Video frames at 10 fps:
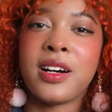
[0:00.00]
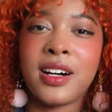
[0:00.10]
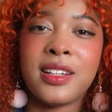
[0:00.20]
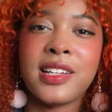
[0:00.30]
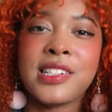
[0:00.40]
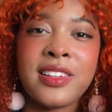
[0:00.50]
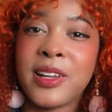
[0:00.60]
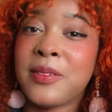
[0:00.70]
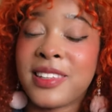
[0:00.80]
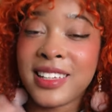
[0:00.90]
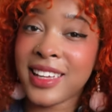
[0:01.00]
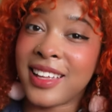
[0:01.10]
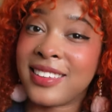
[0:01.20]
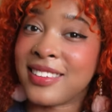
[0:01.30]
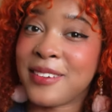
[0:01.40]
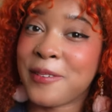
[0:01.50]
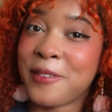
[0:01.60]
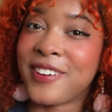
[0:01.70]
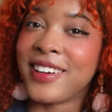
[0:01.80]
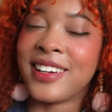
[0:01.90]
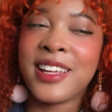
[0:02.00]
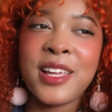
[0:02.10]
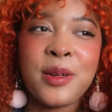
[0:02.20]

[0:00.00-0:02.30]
college, then I would say yes, go for it.